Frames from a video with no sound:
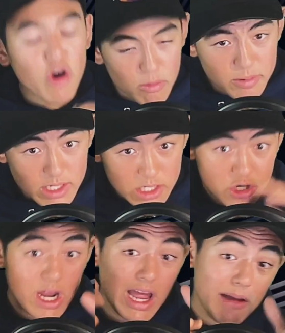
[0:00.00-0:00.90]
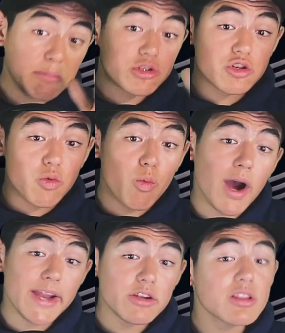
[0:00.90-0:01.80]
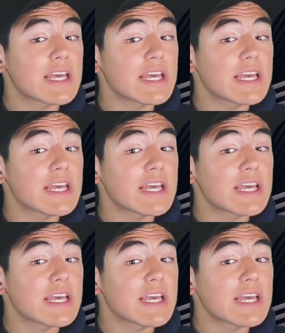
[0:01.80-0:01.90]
opening your aperture wider,